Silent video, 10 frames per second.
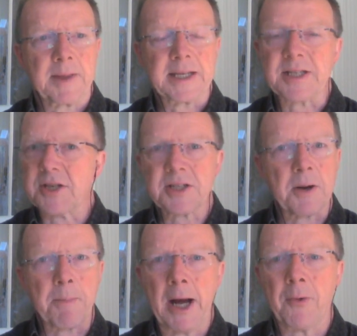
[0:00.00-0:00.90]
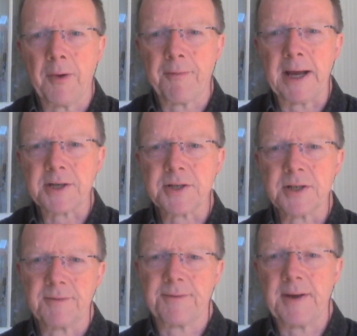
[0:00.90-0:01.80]
this is just a pale
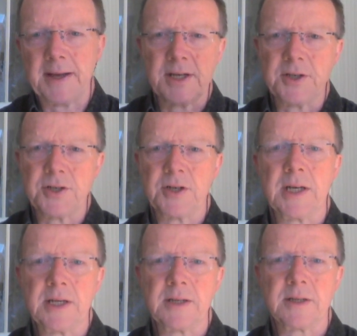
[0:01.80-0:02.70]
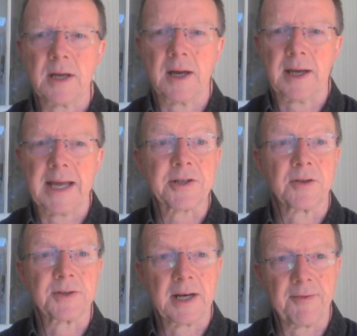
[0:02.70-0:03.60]
reflection of CGD's
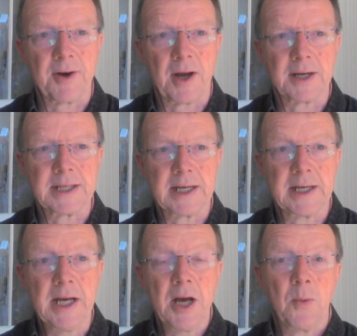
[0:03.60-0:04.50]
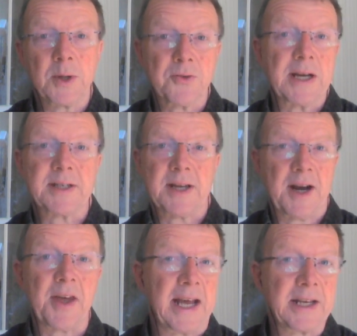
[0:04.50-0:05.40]
cash on delivery idea, which raises
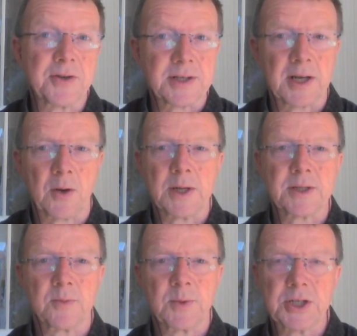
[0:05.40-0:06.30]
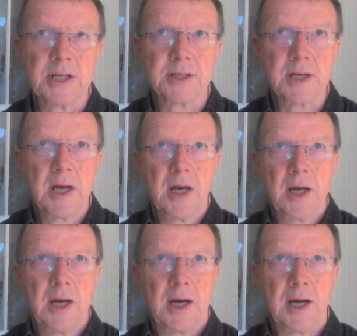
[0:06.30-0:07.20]
another interesting question, which is,
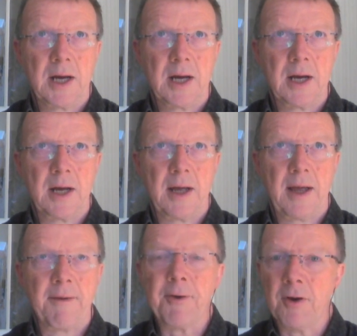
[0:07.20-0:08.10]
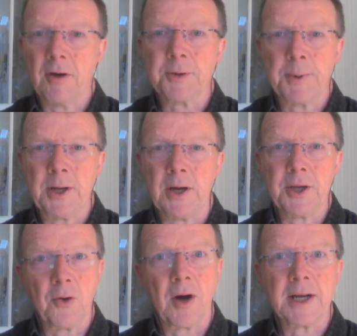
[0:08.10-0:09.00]
if you're an
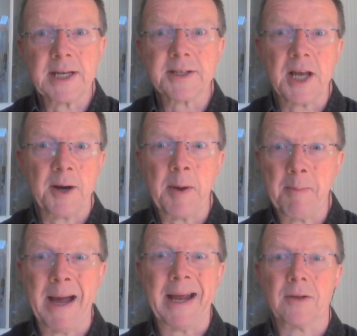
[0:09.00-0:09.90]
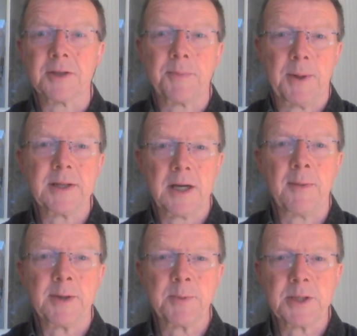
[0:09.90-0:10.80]
entrepreneur, your idea is going to be mangled by the
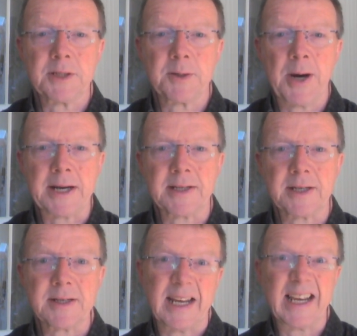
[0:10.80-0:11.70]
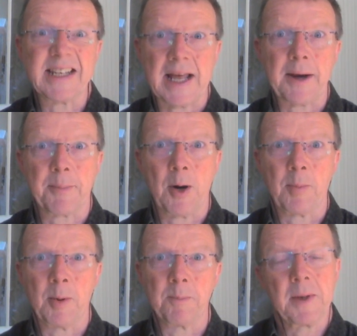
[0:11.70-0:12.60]
time it's put into practice. Is that a
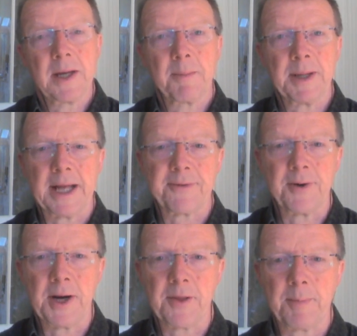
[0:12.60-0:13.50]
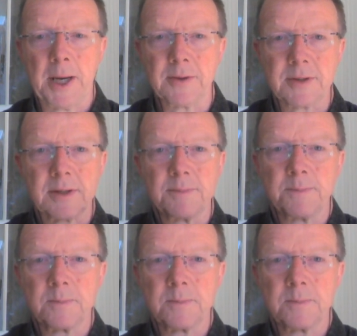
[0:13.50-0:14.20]
problem? But that's for another post.